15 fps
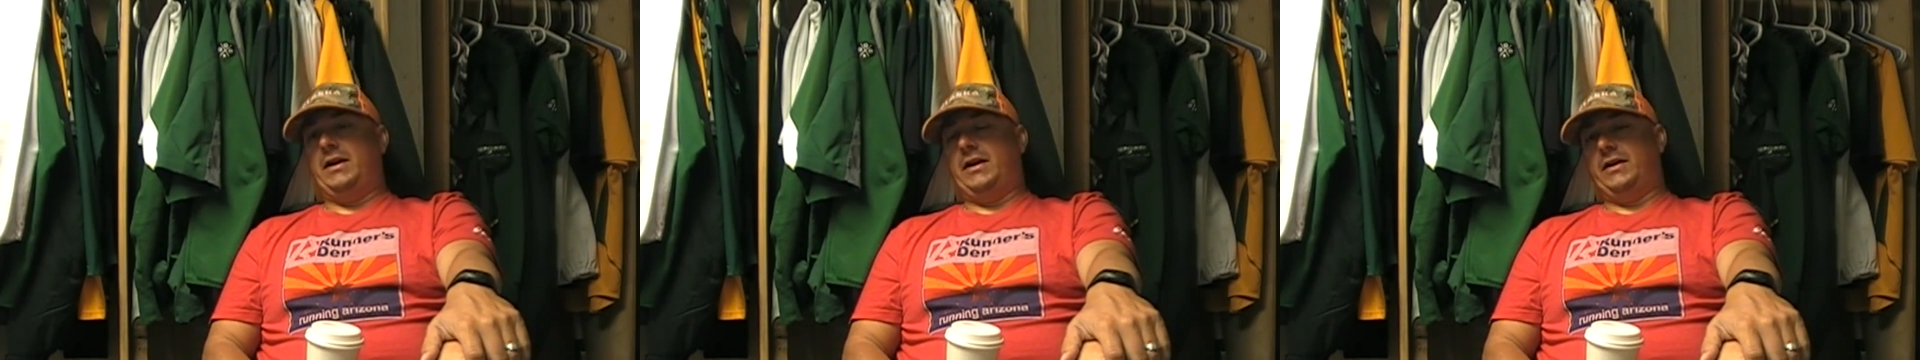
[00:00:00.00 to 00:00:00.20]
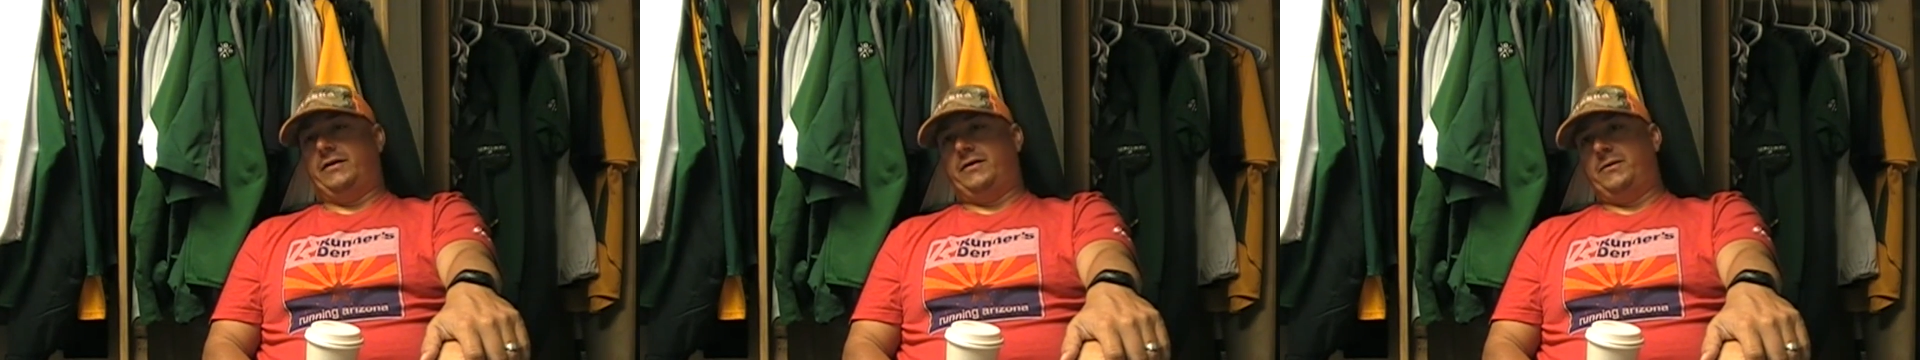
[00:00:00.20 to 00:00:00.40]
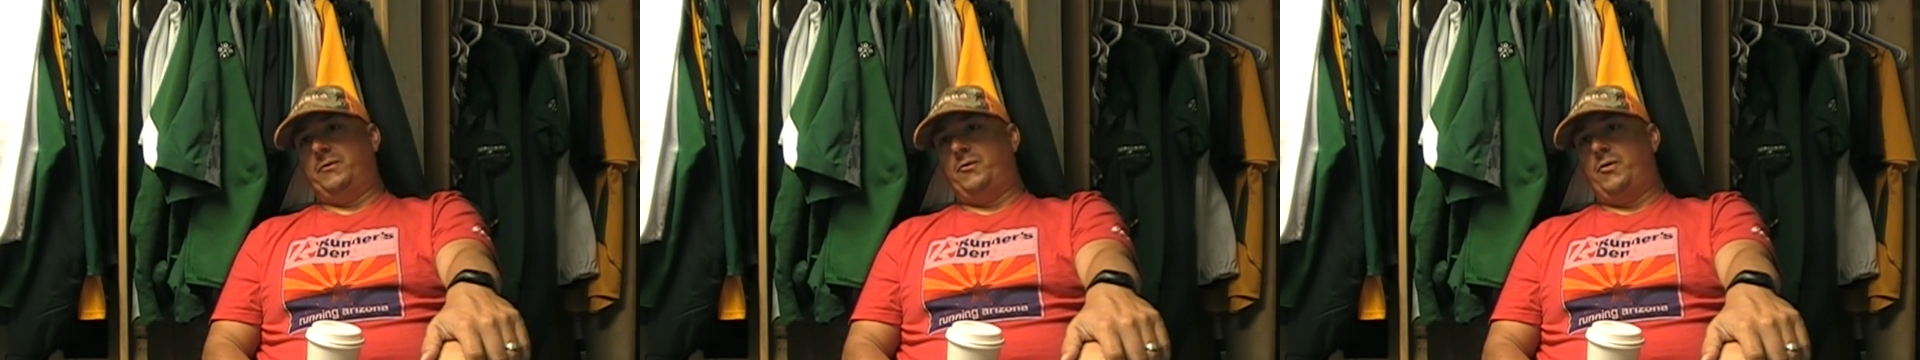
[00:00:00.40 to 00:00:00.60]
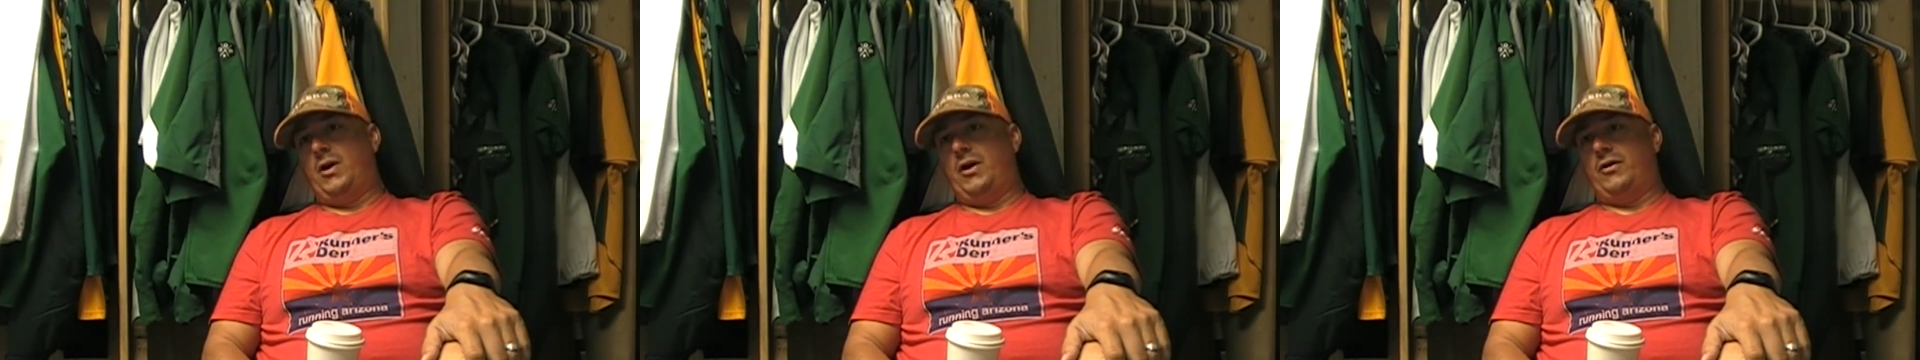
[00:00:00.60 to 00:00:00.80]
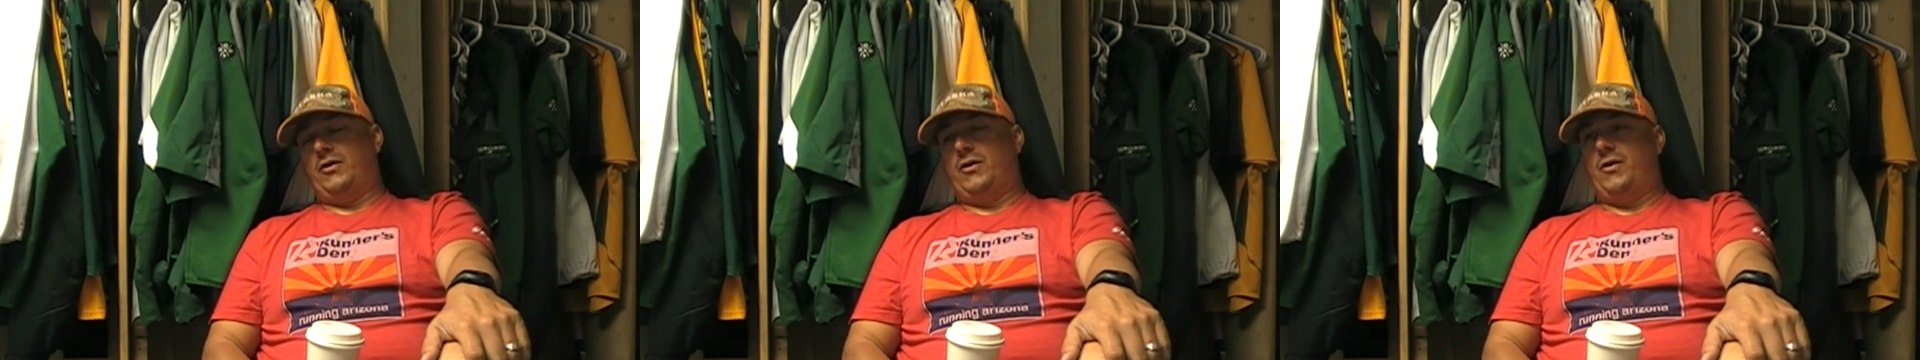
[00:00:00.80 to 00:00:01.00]
You got some
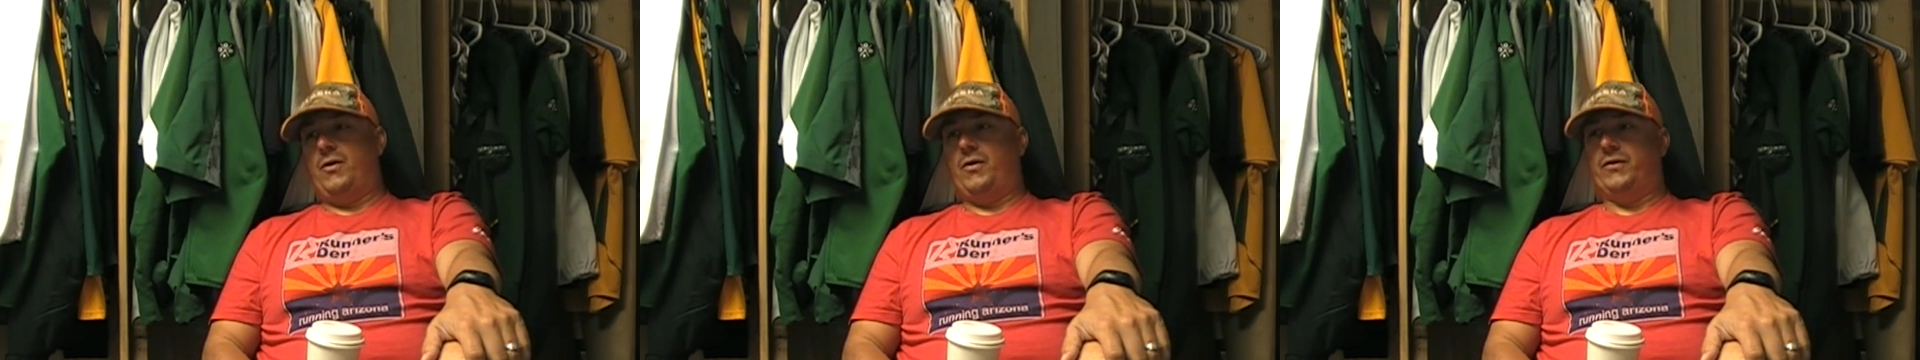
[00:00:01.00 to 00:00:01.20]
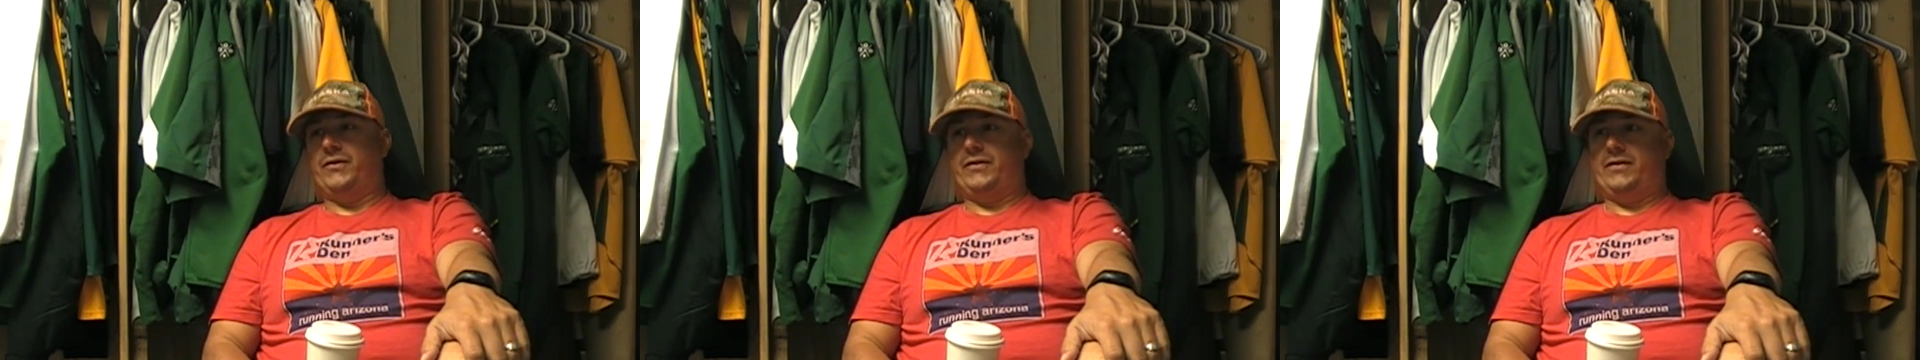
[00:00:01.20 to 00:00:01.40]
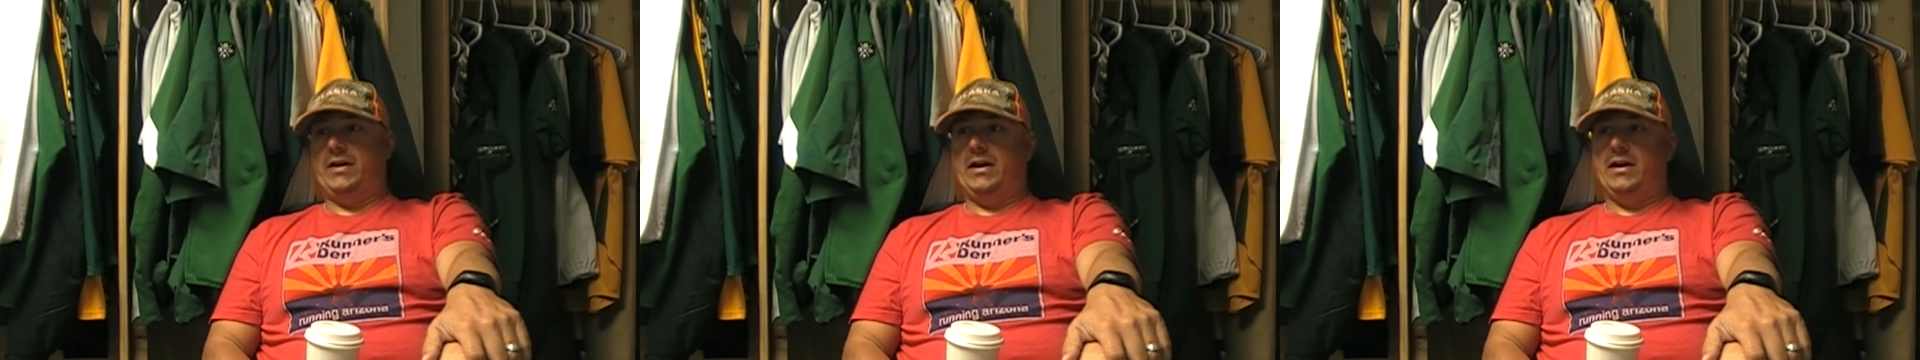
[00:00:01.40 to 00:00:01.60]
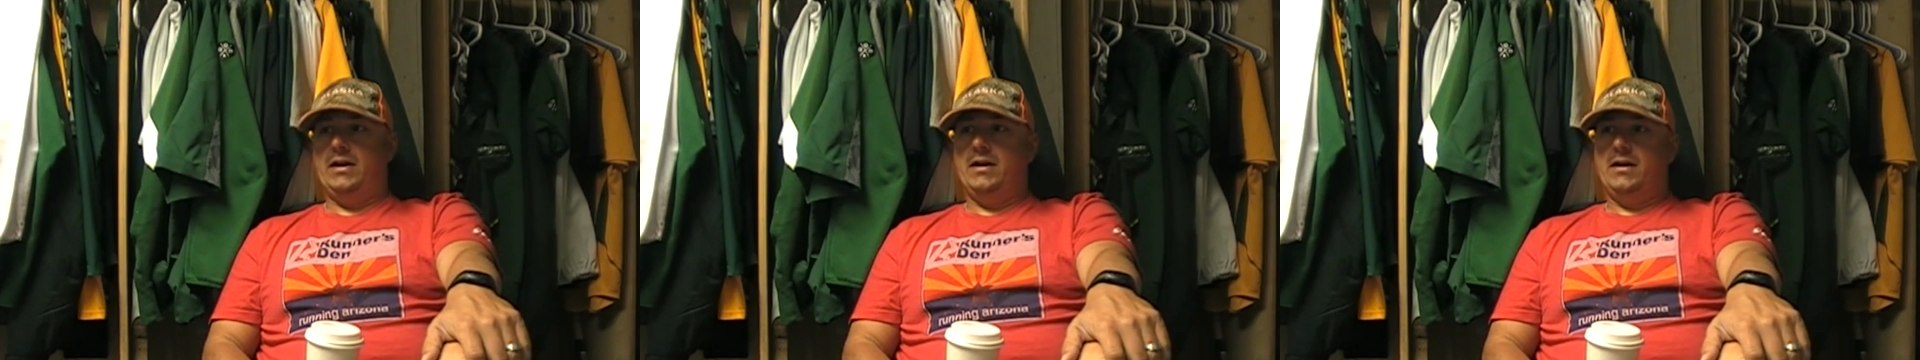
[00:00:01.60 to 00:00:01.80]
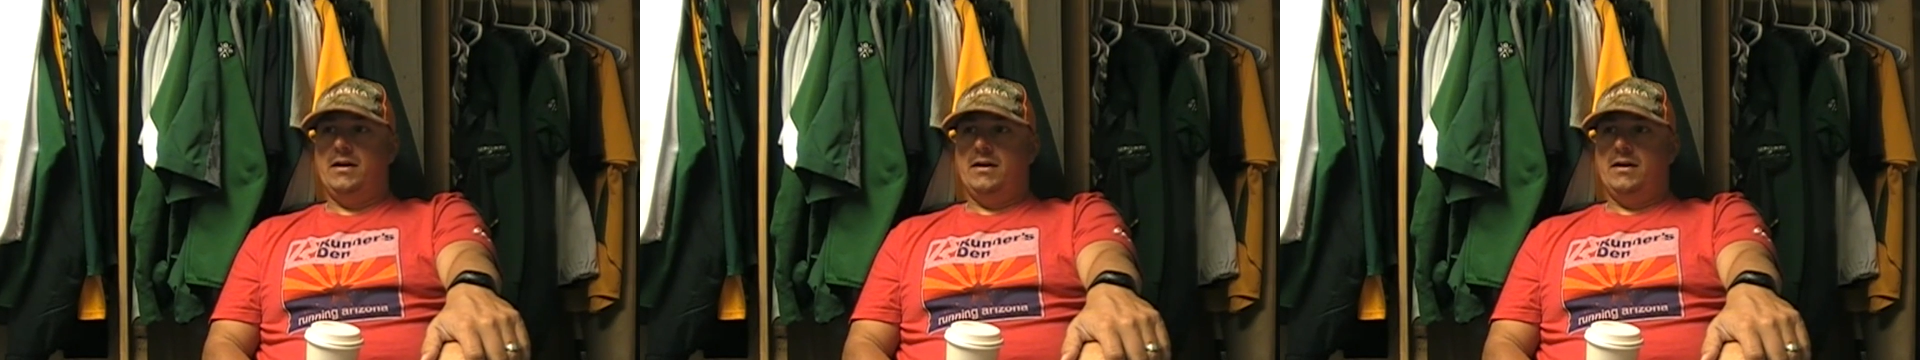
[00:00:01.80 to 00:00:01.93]
wild Colts that,